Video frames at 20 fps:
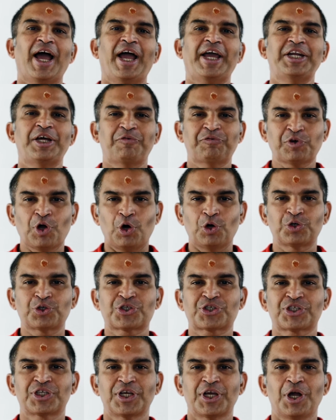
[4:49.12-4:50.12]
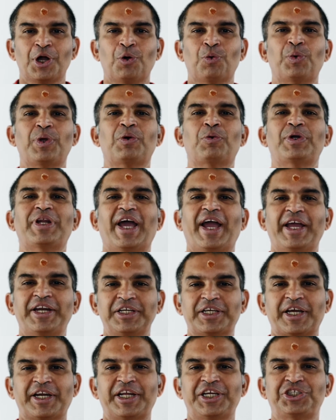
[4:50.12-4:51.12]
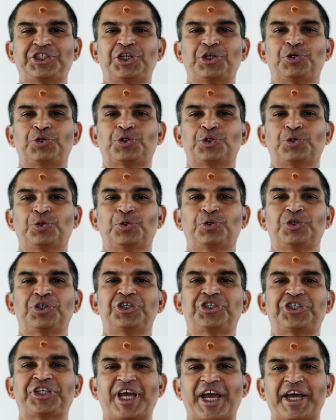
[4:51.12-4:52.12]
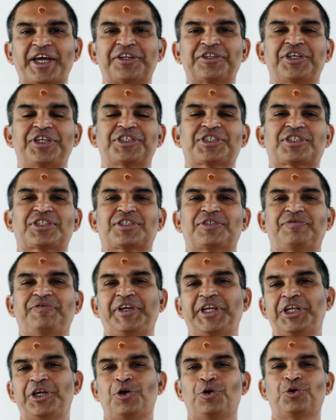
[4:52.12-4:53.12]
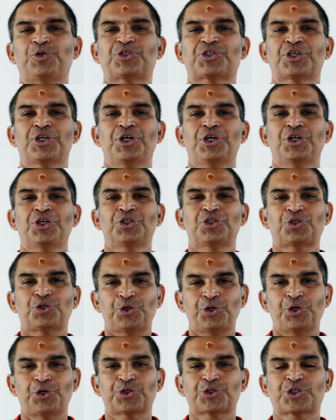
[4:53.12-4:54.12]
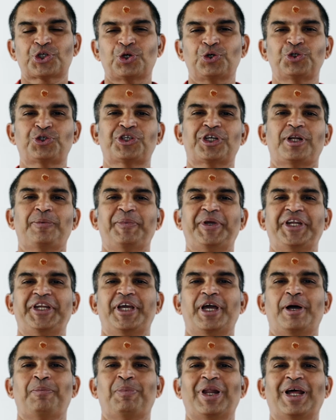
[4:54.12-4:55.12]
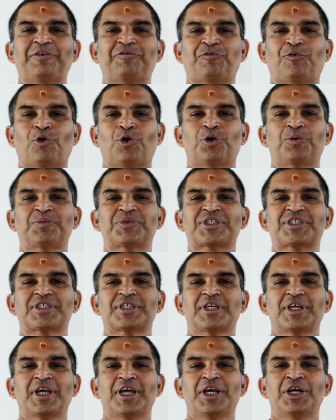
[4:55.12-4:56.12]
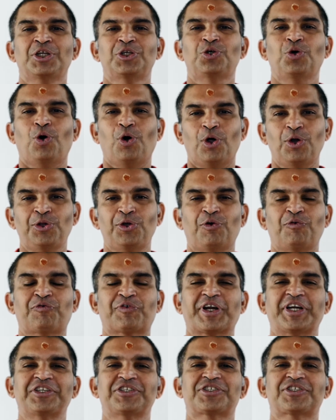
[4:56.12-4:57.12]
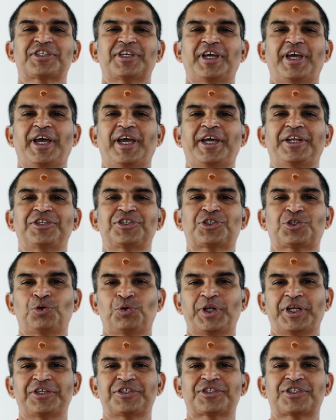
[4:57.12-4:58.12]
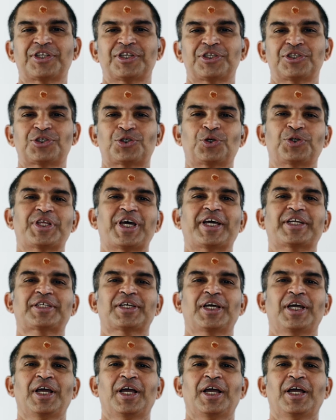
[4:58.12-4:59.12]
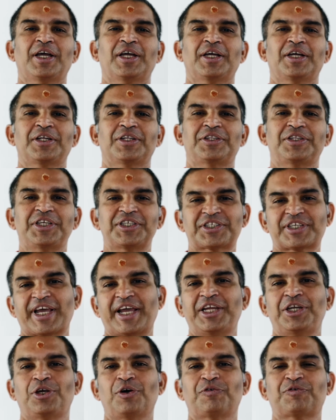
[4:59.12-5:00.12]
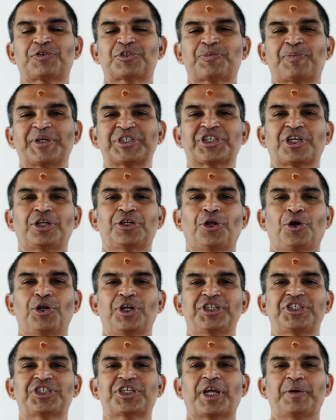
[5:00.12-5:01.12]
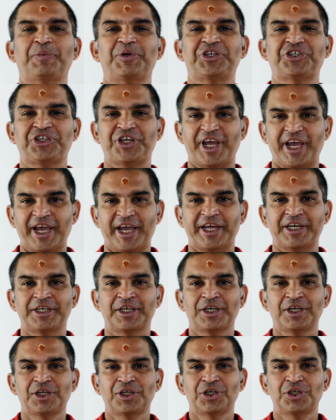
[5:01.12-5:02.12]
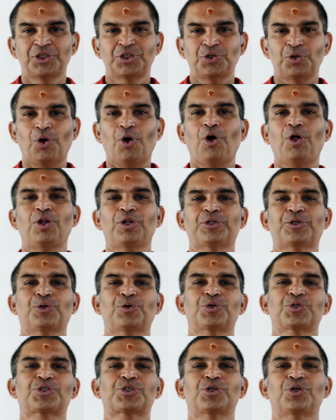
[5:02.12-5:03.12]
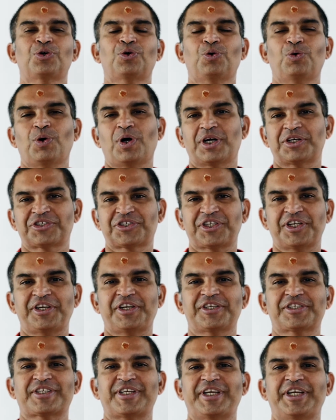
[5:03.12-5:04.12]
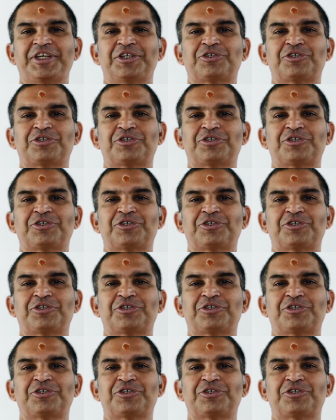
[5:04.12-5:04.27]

And of course, we would encourage you to share these videos through your social media platforms to all your friends and students so that this kind of special knowledge can be shared to all those who are seriously